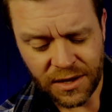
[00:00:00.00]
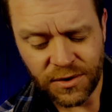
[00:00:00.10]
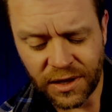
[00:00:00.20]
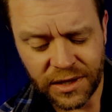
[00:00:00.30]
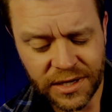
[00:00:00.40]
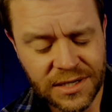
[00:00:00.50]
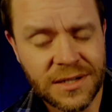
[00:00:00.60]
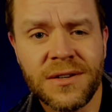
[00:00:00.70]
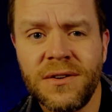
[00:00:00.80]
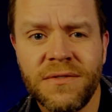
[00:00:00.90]
You can listen
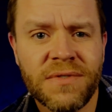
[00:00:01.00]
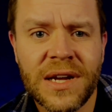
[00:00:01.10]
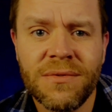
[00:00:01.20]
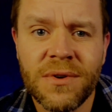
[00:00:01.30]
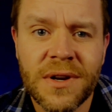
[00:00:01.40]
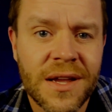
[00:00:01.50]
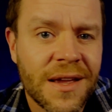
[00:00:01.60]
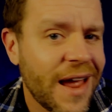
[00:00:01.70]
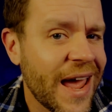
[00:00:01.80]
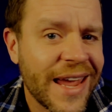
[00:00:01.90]
to your favorite
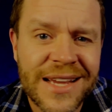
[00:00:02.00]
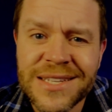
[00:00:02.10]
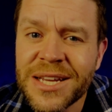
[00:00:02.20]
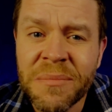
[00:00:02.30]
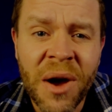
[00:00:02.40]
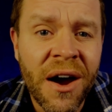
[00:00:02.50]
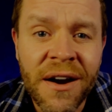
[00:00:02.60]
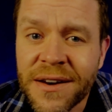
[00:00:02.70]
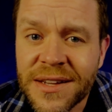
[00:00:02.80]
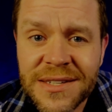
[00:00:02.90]

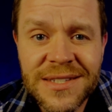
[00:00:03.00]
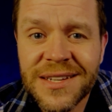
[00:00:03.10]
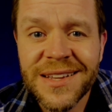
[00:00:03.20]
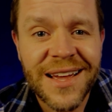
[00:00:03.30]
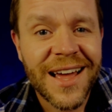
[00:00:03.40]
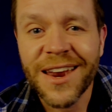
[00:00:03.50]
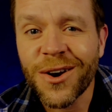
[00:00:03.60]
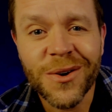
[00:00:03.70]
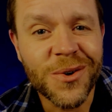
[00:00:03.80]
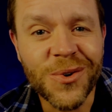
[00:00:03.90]
ASMRtist. I
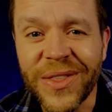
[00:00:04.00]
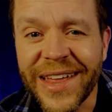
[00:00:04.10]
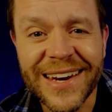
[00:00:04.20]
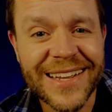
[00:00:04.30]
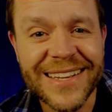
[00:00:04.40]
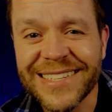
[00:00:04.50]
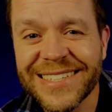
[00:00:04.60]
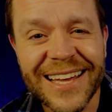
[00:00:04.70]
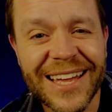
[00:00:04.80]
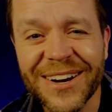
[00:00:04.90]
don't know who that
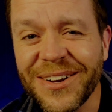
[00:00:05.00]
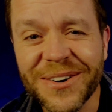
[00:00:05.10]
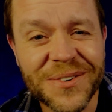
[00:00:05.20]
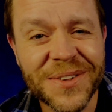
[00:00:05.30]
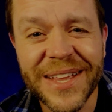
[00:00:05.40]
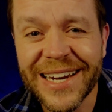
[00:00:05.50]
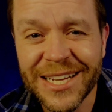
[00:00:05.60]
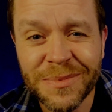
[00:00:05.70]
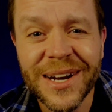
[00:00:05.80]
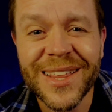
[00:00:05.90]
is. I don't know who that
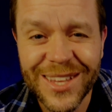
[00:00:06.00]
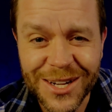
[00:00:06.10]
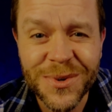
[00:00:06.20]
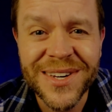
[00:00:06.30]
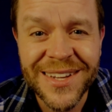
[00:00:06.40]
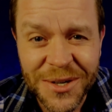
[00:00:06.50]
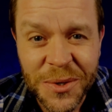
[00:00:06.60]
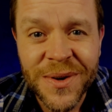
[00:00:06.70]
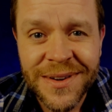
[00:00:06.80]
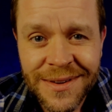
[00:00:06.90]
is, but I think we
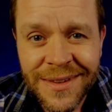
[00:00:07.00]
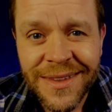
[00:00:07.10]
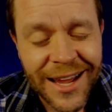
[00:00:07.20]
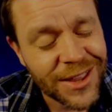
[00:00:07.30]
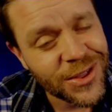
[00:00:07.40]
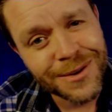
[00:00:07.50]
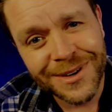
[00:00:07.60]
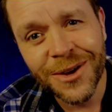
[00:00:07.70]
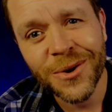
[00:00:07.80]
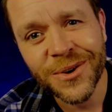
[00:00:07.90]
do. I think
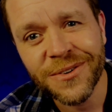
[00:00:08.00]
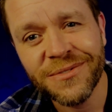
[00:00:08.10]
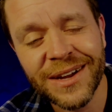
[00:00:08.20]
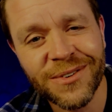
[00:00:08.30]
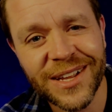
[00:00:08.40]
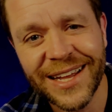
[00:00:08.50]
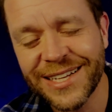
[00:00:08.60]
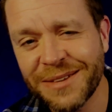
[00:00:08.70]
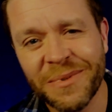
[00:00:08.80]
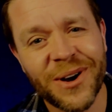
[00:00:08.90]
we know who your favorite
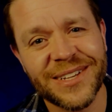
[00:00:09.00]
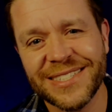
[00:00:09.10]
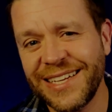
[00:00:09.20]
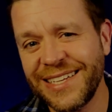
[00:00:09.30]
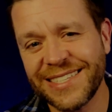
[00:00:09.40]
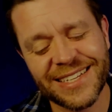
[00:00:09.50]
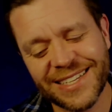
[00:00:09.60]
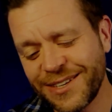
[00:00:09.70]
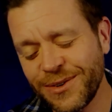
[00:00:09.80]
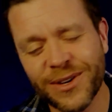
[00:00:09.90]
ASMRtist is.
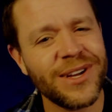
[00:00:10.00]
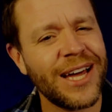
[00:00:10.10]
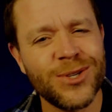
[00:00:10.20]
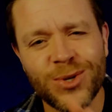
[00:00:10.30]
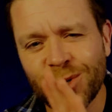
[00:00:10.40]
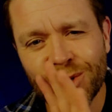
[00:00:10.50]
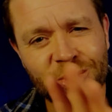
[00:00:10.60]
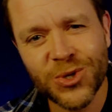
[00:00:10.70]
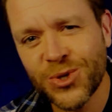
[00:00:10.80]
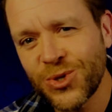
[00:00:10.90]
You don't got
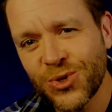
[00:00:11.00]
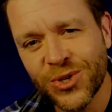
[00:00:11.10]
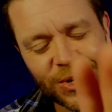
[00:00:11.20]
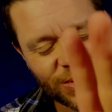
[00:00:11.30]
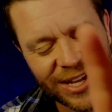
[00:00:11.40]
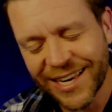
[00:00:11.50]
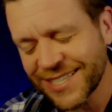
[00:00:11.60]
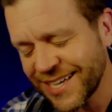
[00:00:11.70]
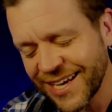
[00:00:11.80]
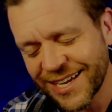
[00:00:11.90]
you don't gotta
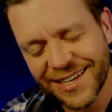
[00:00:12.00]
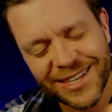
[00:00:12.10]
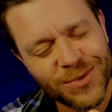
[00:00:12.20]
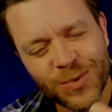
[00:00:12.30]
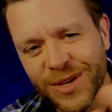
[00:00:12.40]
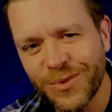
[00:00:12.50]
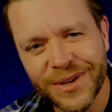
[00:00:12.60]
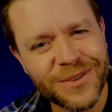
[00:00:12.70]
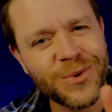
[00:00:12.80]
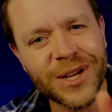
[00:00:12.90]
say it.
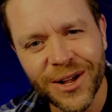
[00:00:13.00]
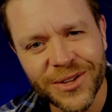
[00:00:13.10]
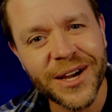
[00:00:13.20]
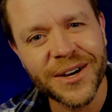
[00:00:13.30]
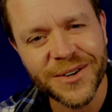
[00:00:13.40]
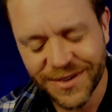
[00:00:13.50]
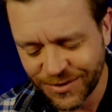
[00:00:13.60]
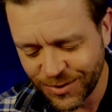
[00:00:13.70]
We all know.